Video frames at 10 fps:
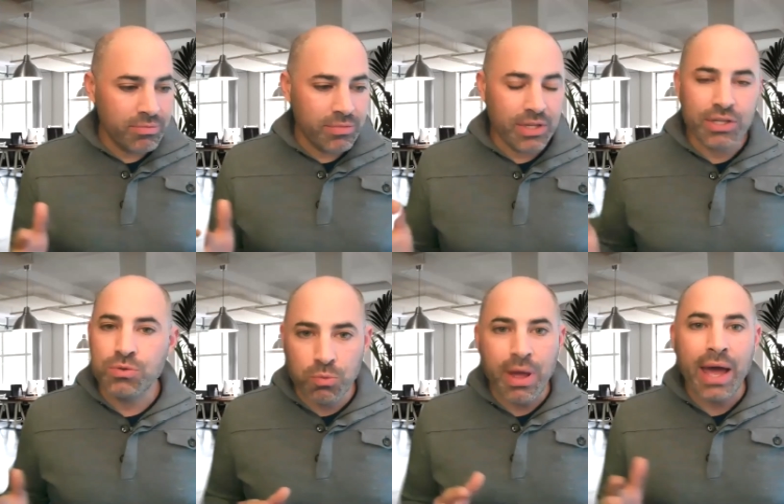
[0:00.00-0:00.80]
this
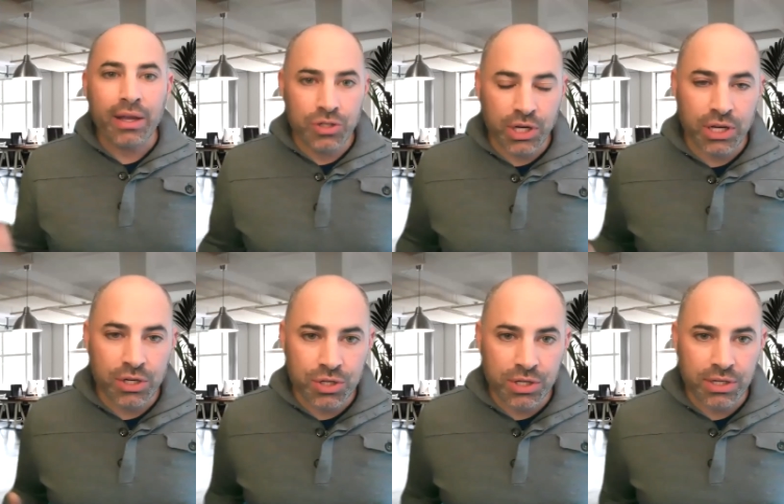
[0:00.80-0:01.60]
dramatic
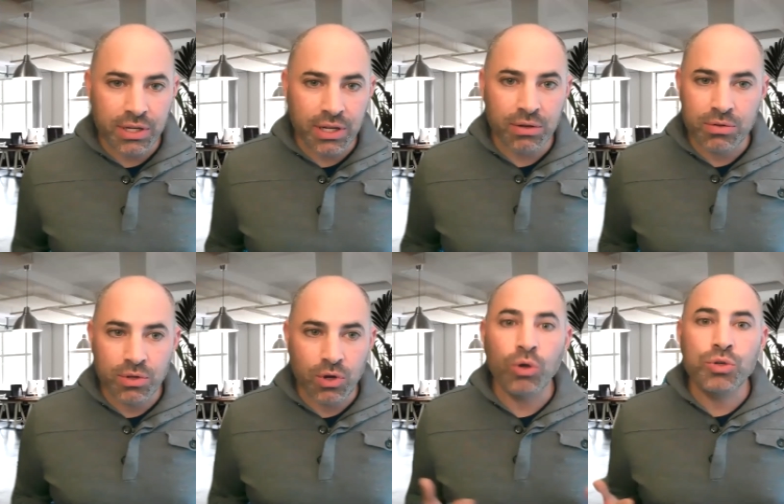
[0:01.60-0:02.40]
change in
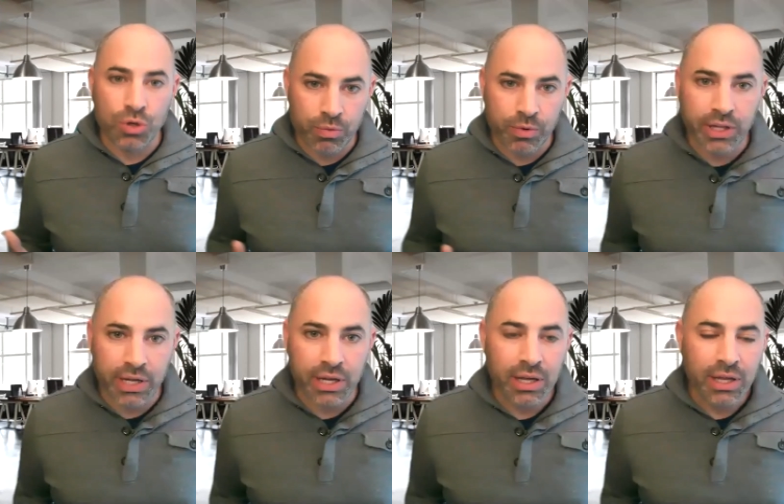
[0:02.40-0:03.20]
culture, really.